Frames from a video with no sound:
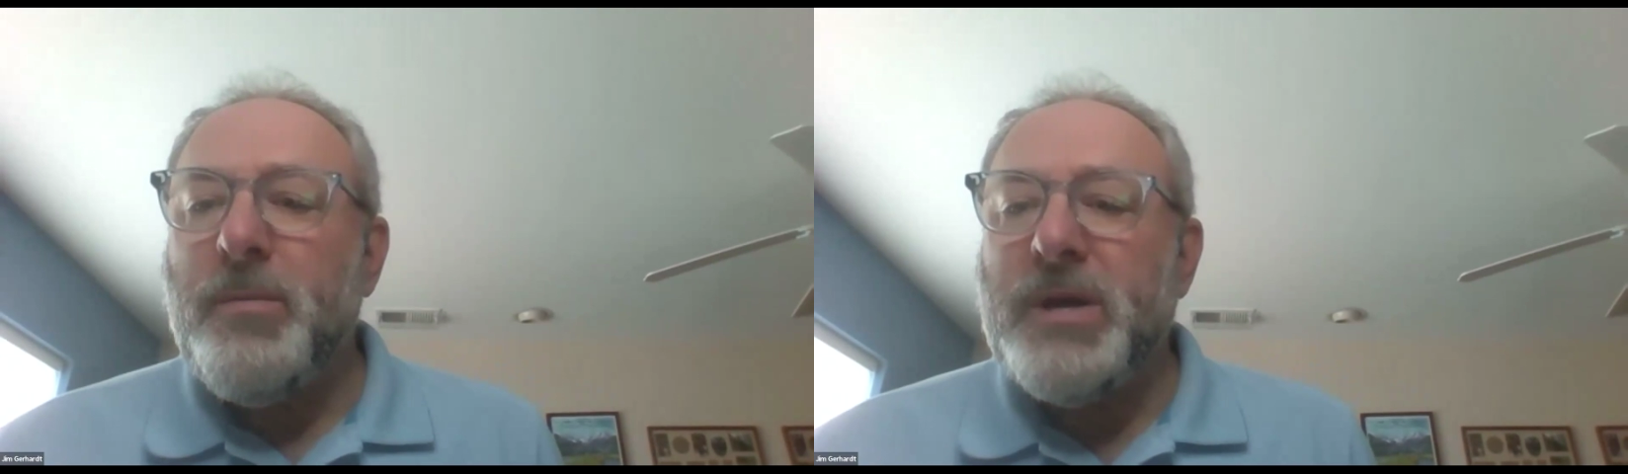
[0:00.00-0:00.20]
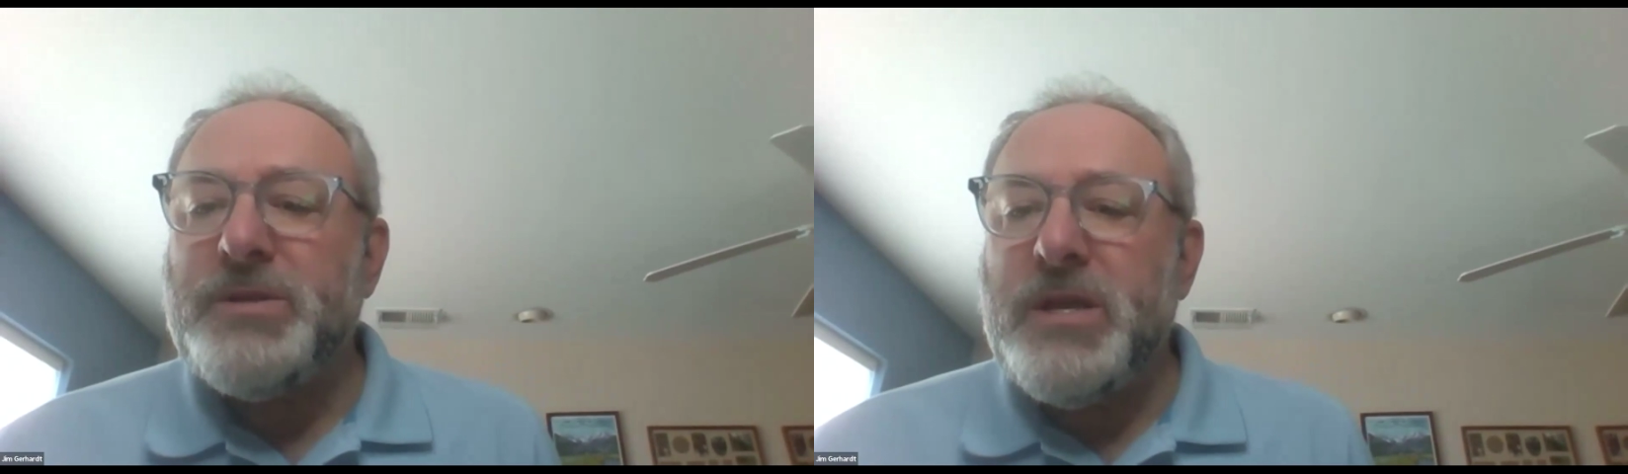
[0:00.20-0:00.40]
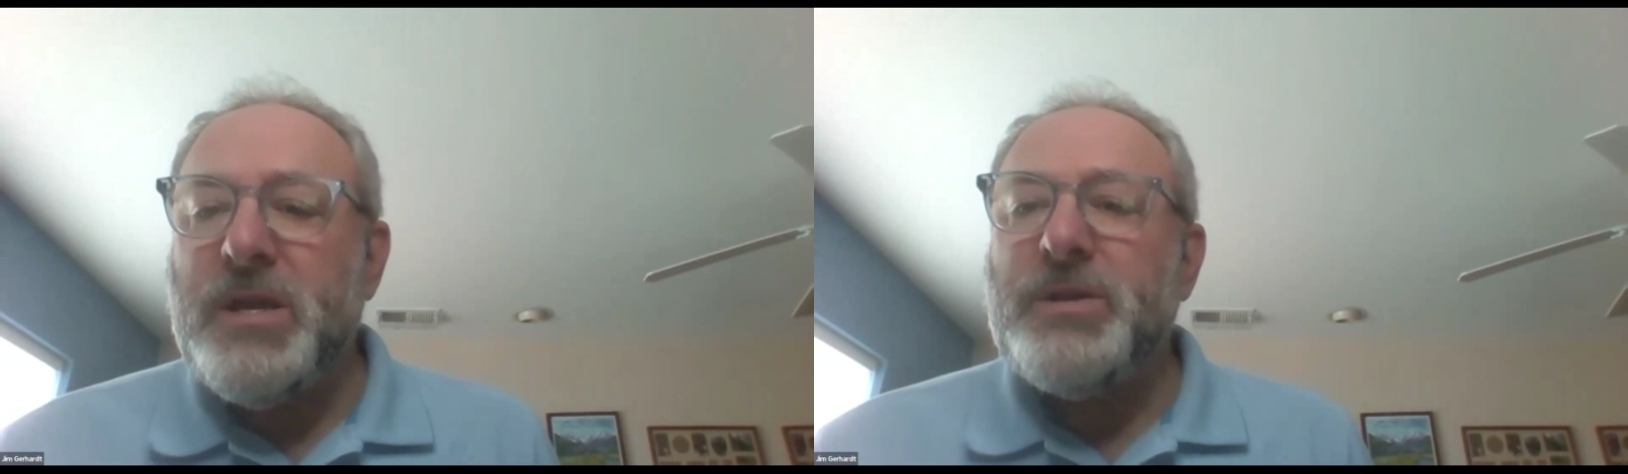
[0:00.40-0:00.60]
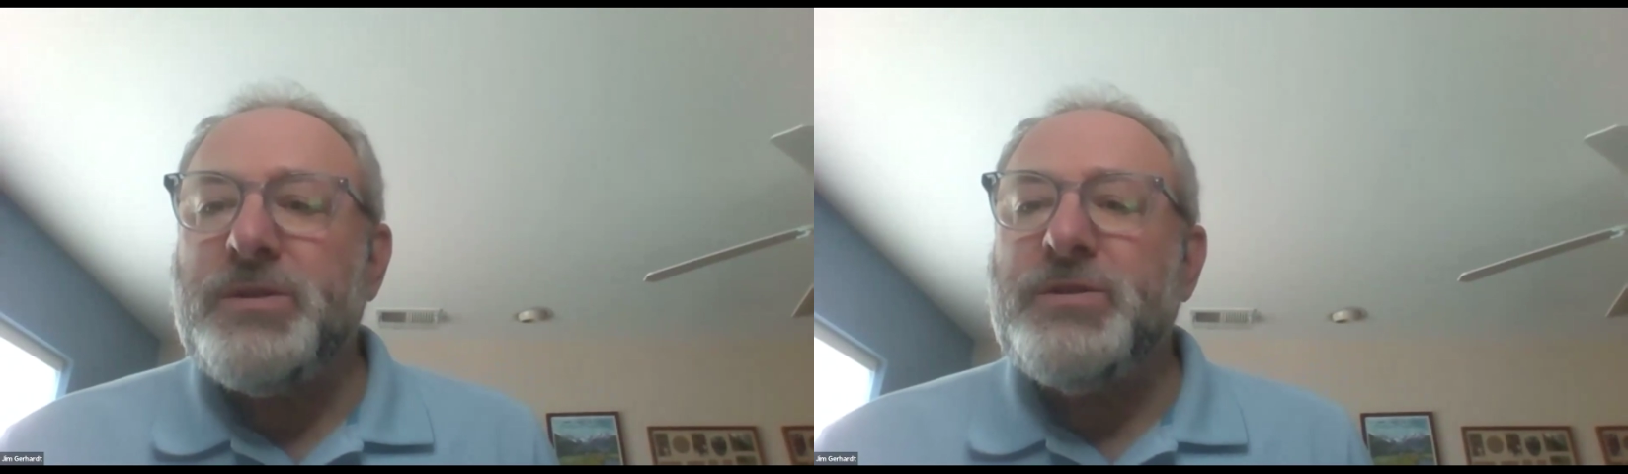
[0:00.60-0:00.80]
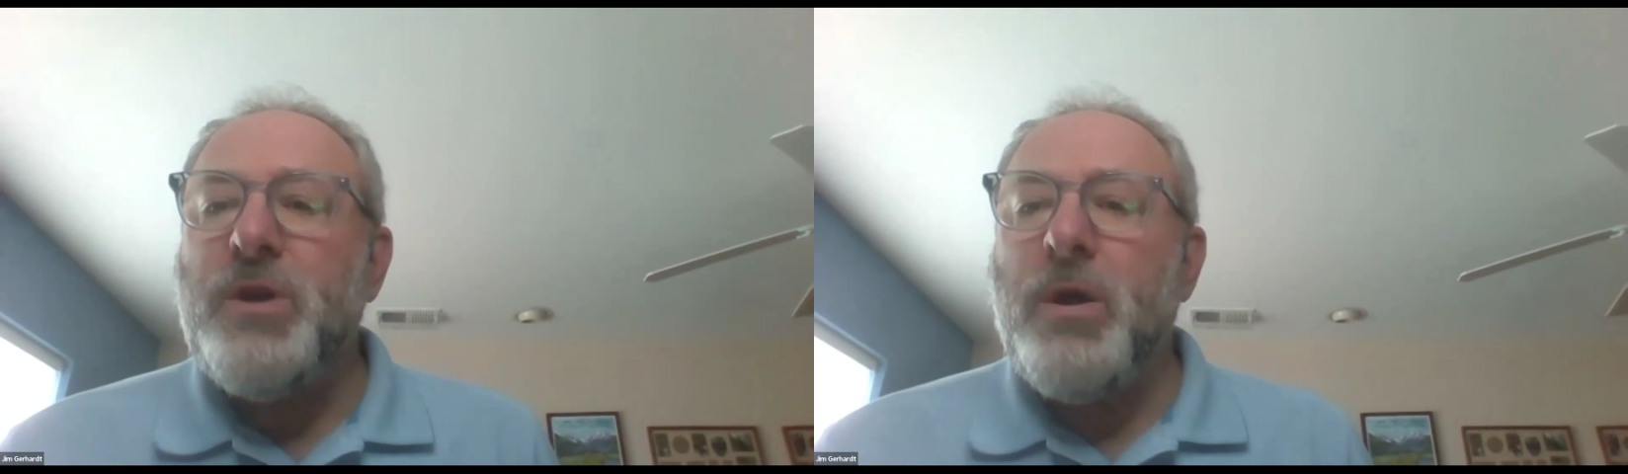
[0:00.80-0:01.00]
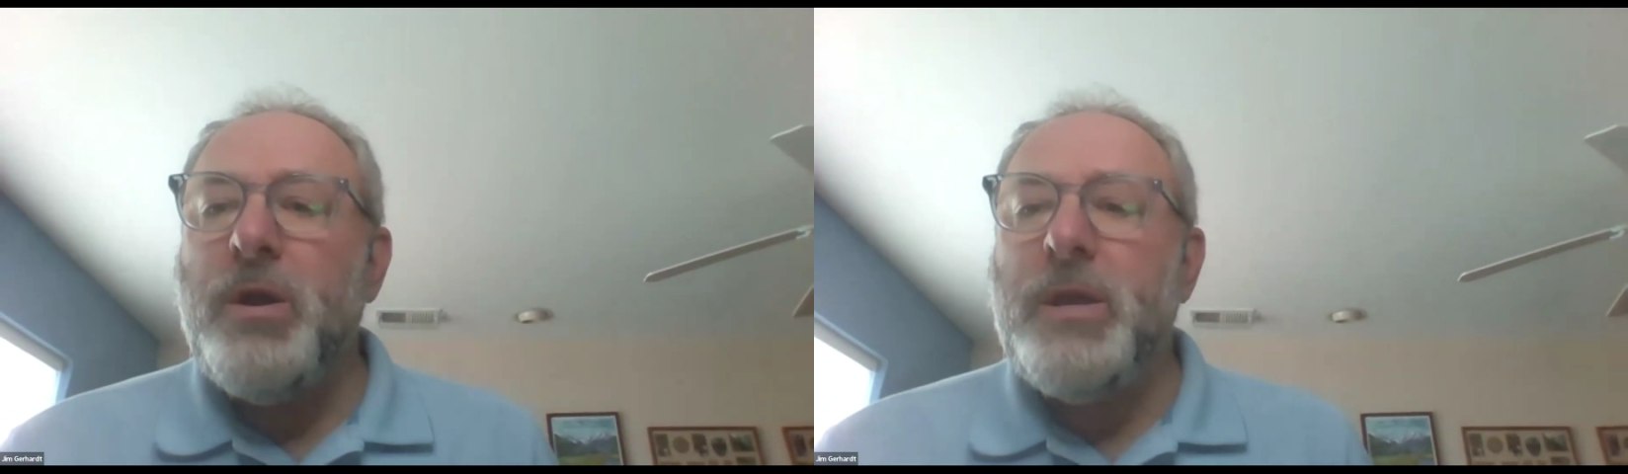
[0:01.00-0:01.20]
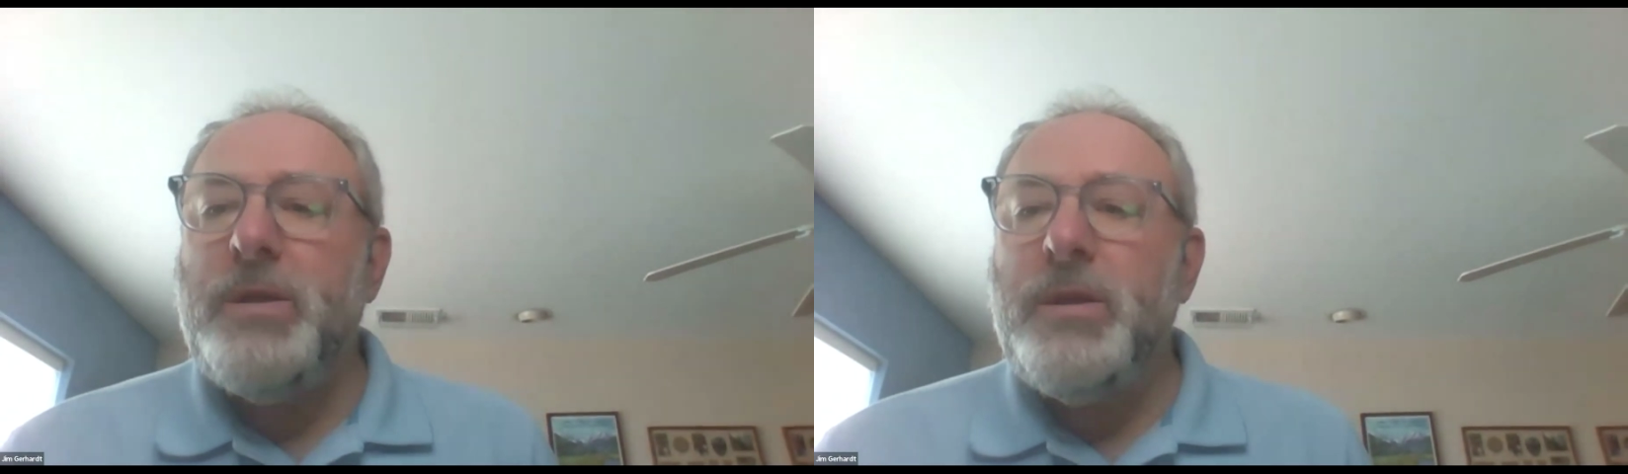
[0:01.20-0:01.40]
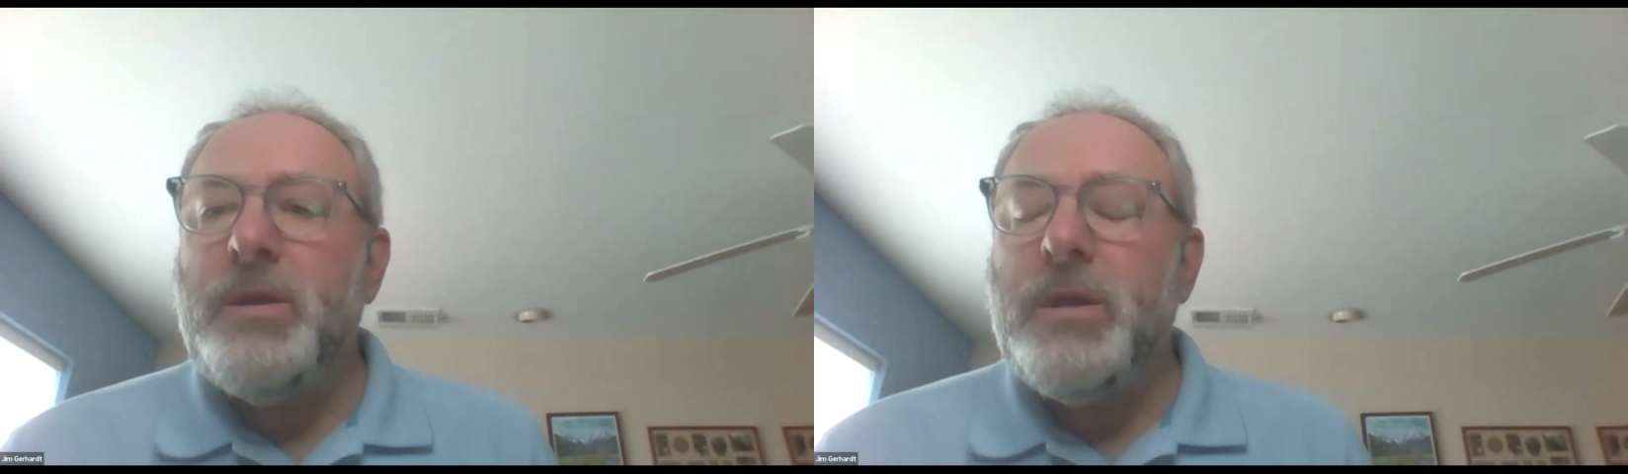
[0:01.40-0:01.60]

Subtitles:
But to get us started,